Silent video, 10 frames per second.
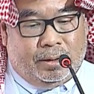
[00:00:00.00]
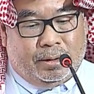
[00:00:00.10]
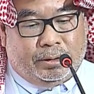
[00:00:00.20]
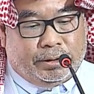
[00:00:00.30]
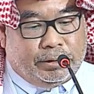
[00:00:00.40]

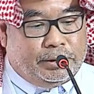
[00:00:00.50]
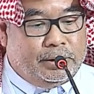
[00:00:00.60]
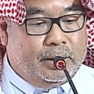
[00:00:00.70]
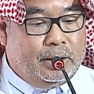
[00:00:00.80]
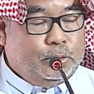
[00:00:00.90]

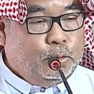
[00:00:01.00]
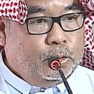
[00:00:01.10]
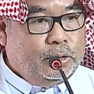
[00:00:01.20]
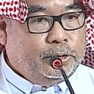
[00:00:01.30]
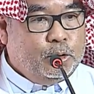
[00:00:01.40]
this
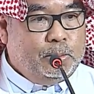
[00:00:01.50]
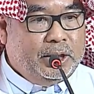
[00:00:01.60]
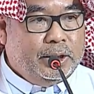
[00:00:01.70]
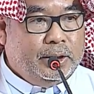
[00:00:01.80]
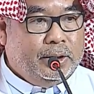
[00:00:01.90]
tools to
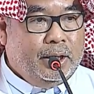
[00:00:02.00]
measuring,